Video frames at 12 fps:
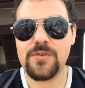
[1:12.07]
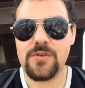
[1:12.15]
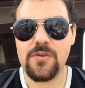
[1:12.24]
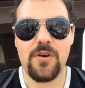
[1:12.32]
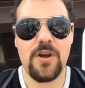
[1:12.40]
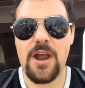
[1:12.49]

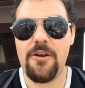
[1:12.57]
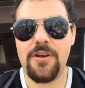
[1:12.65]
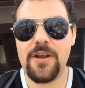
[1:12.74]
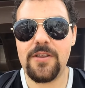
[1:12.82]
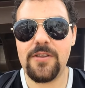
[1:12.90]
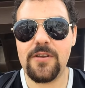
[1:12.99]
your
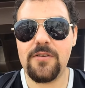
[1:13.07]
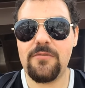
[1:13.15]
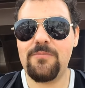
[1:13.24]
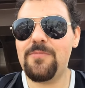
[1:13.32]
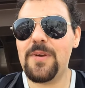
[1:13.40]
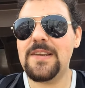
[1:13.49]
area that you
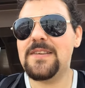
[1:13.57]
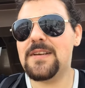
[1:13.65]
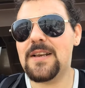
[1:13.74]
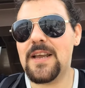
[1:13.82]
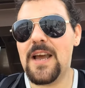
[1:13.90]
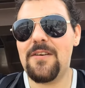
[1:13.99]

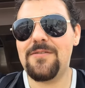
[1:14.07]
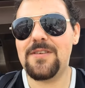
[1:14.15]
basically have